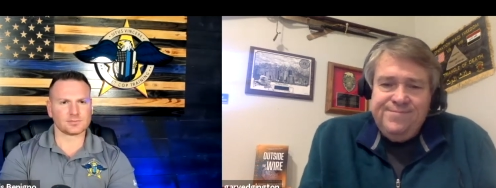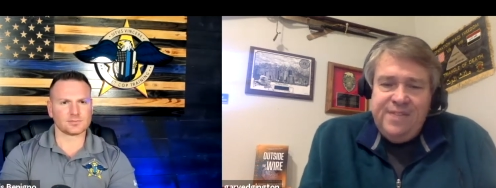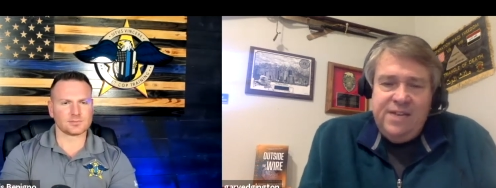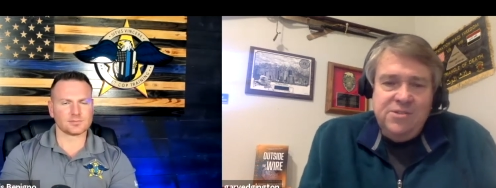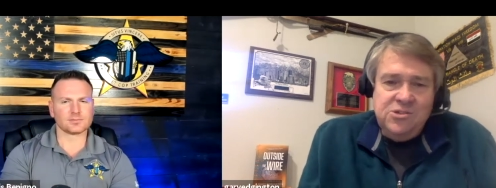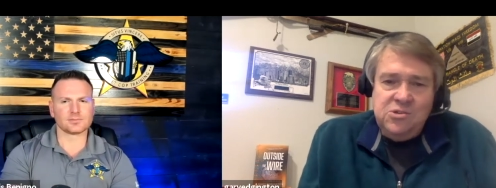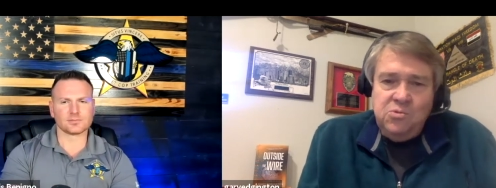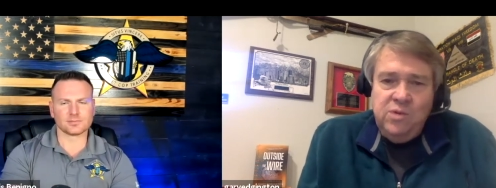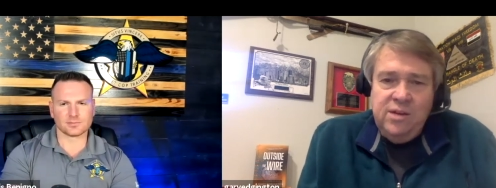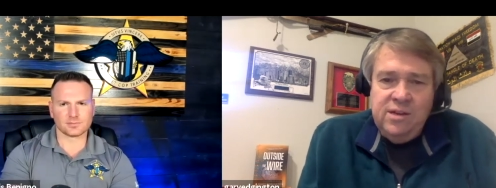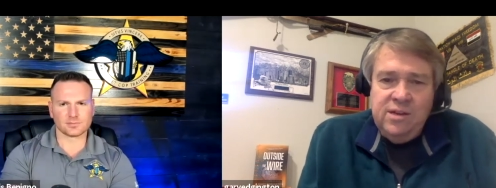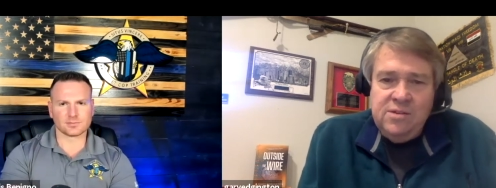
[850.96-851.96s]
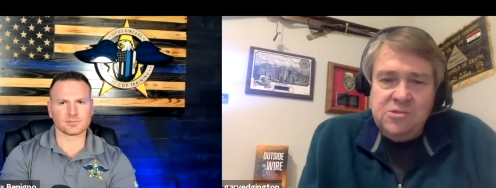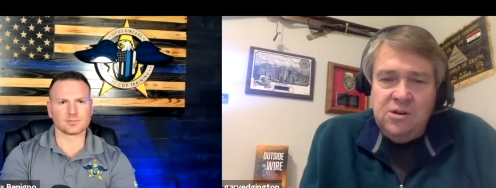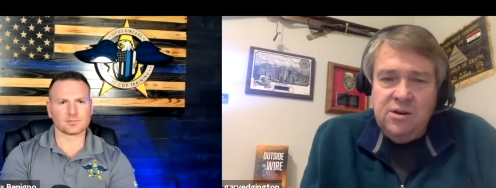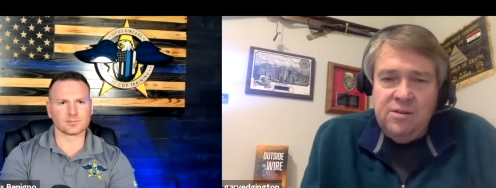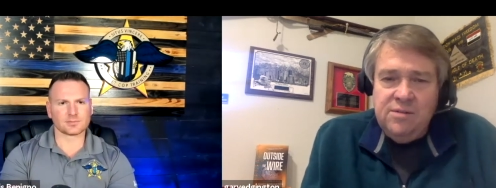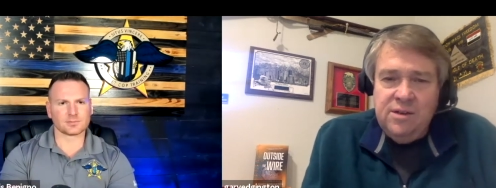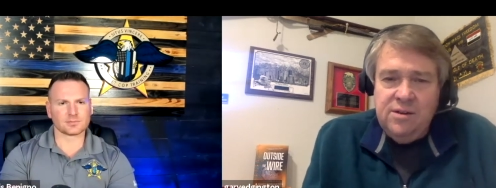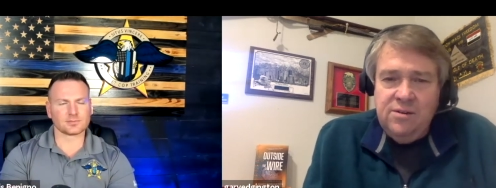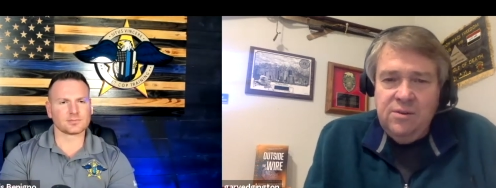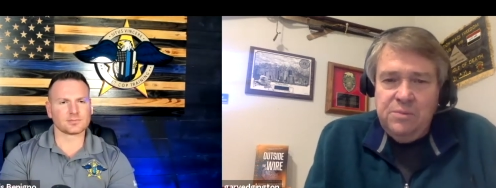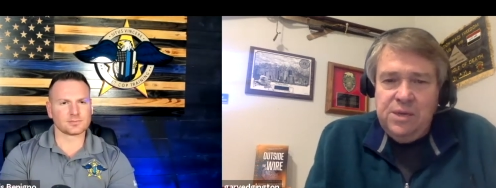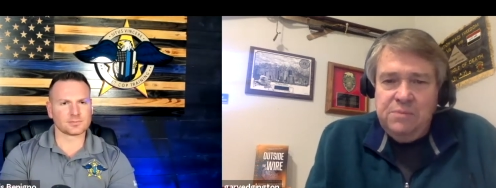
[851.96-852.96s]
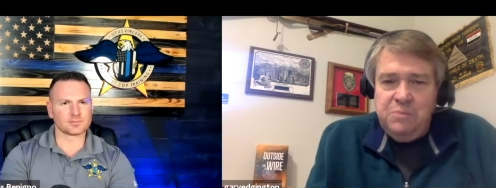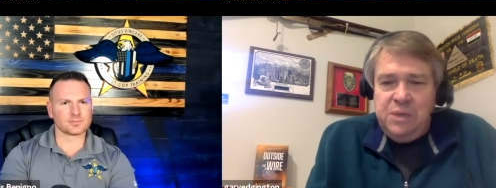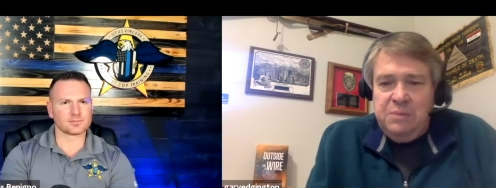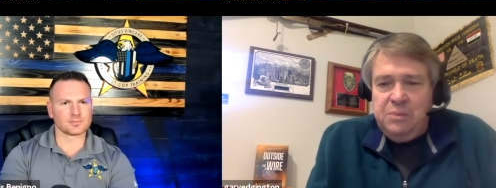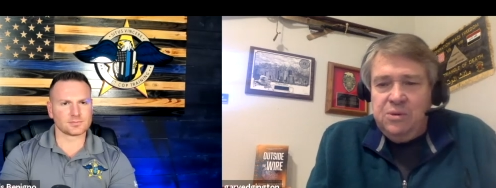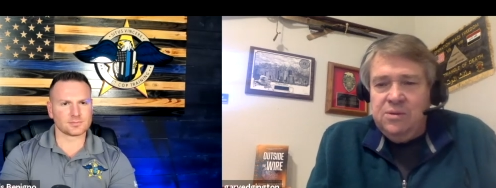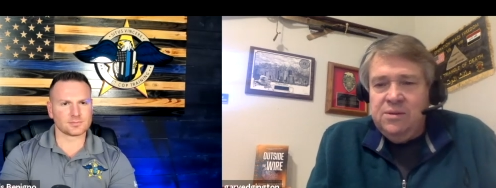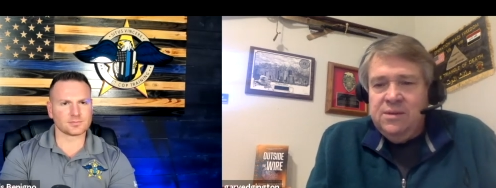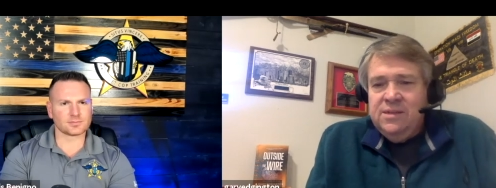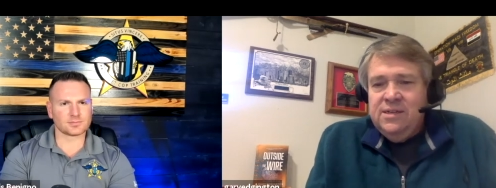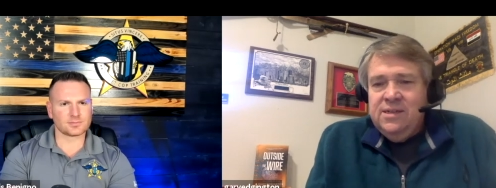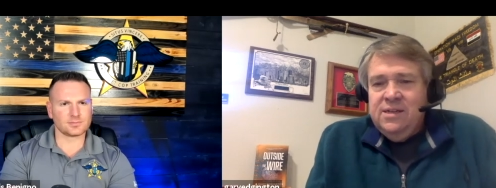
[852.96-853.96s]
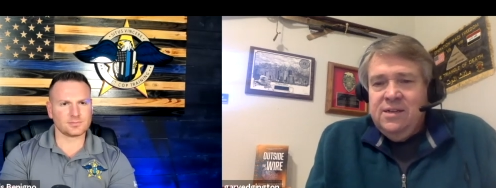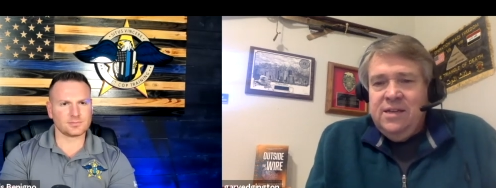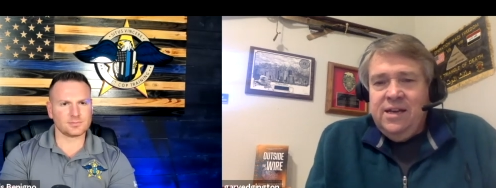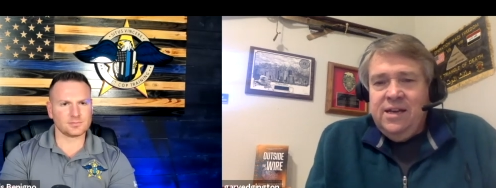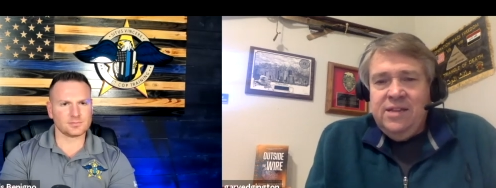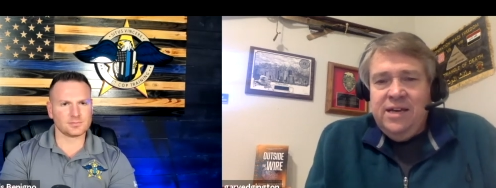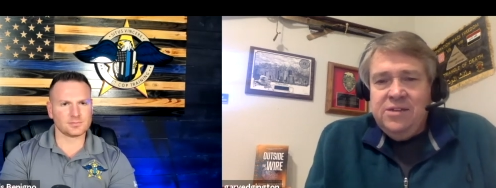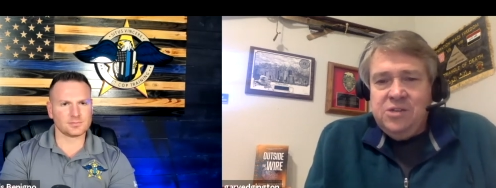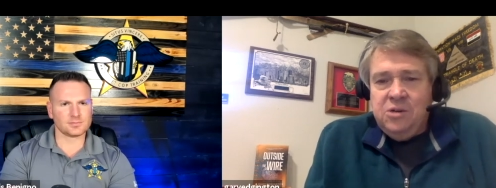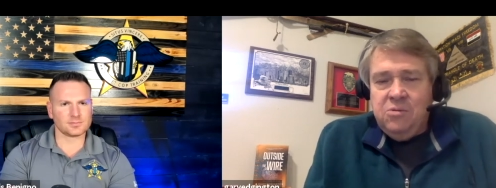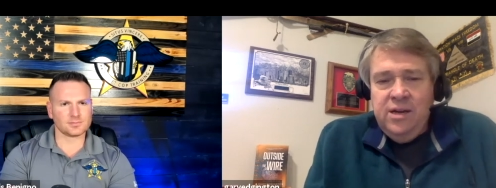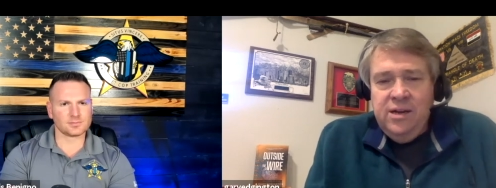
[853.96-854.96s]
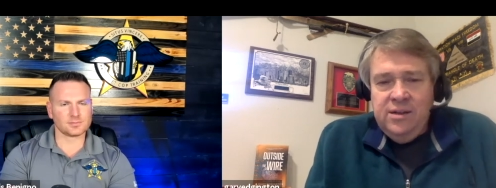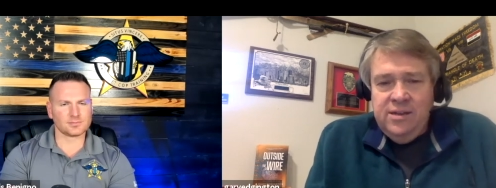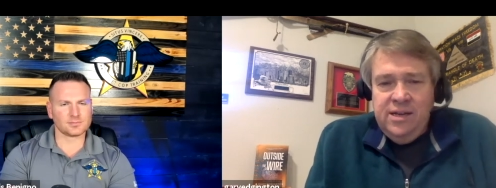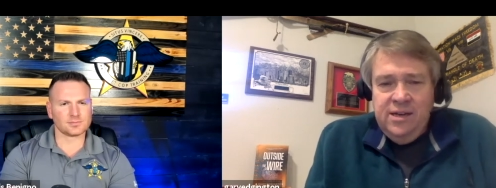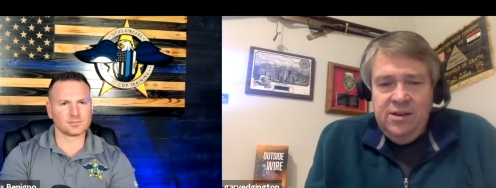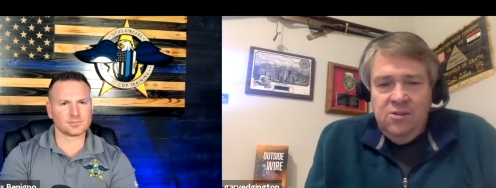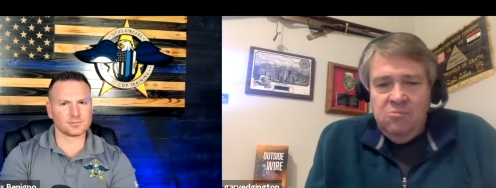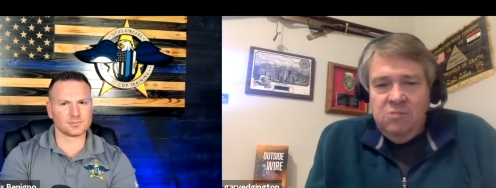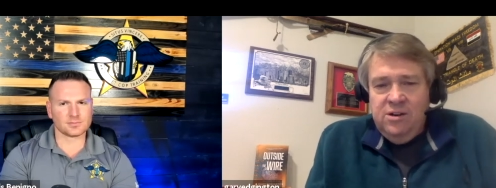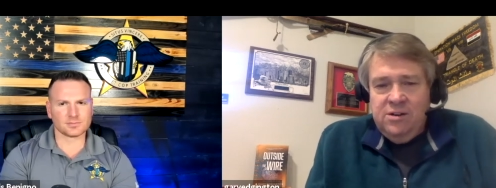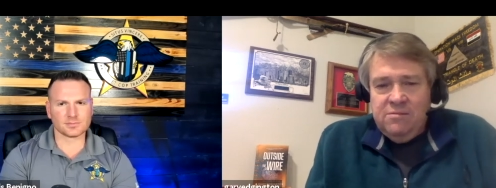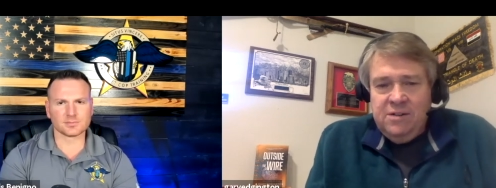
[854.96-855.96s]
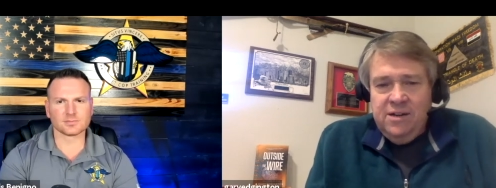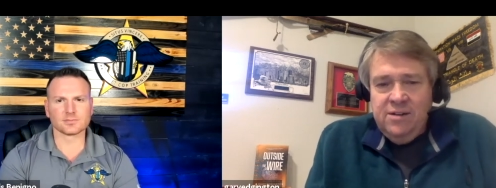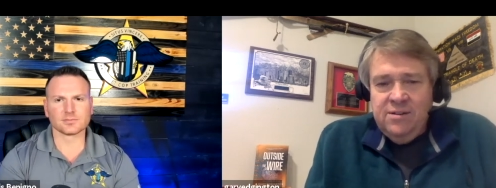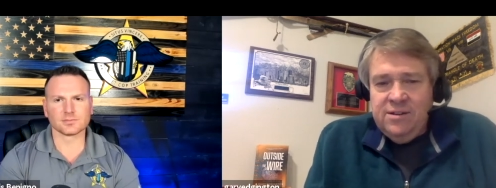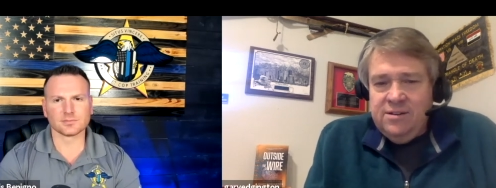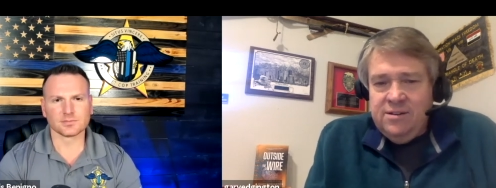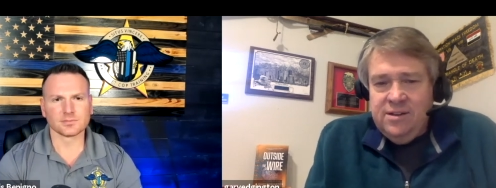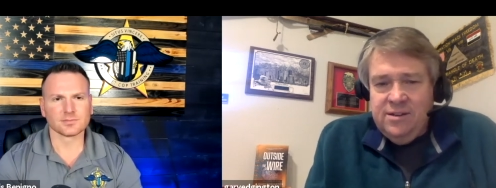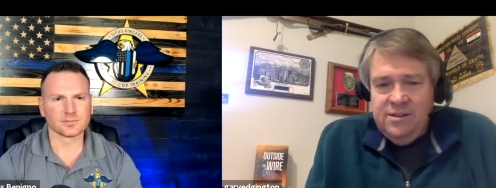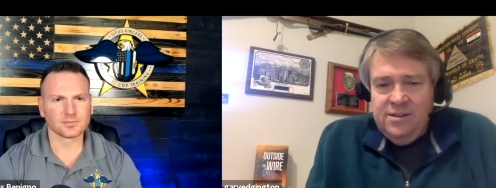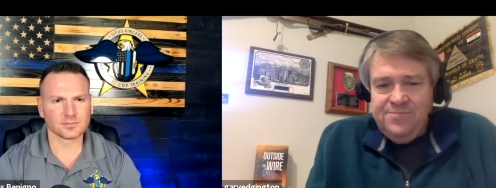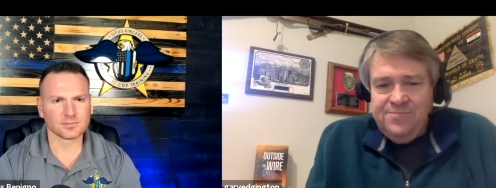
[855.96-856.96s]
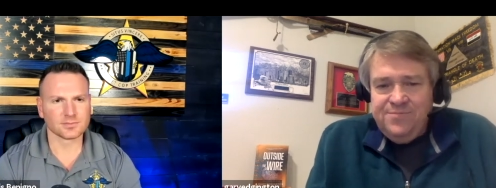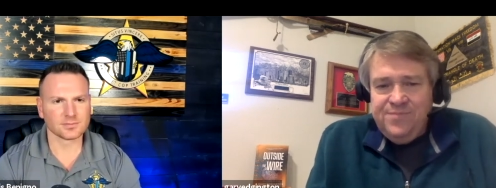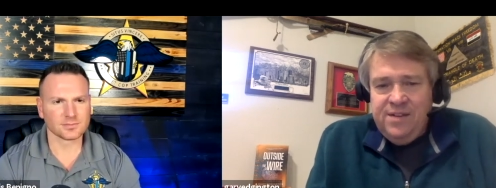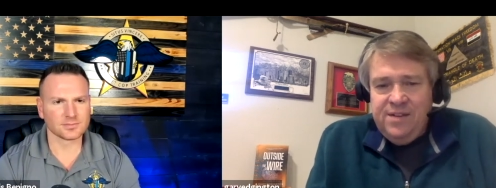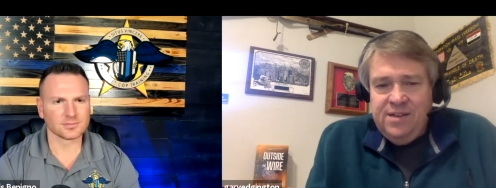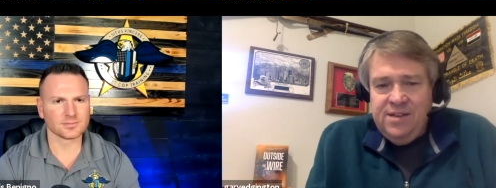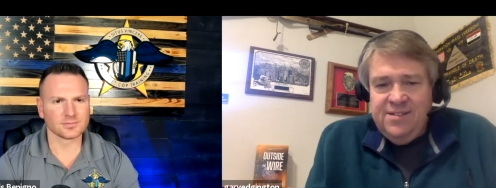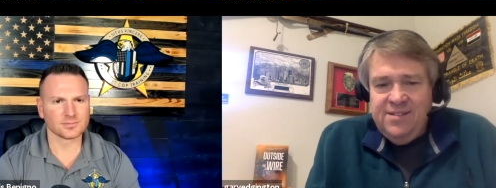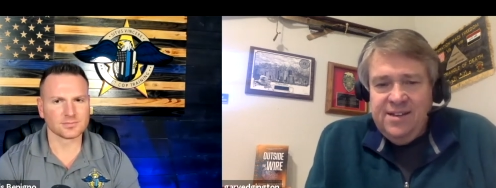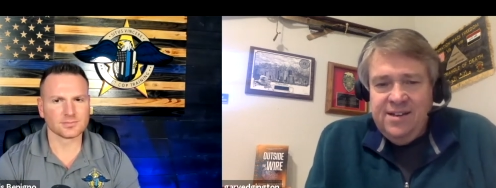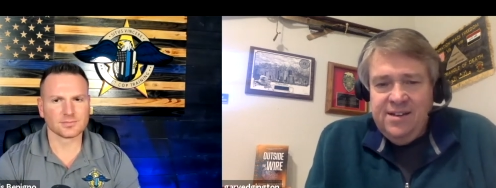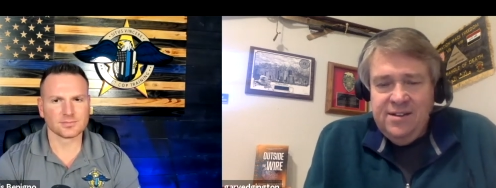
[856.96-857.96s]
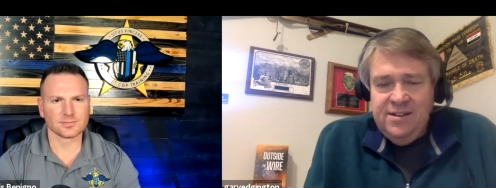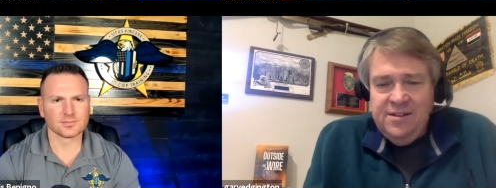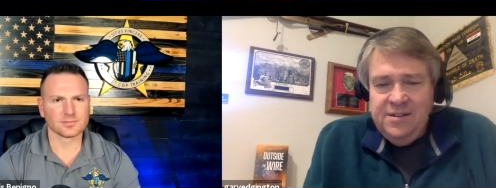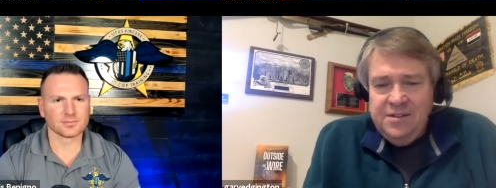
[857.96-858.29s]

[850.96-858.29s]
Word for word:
Speaker 1: that's just the way things are. You know, I mean, people they get that degree and they go running around and uh, they think they uh,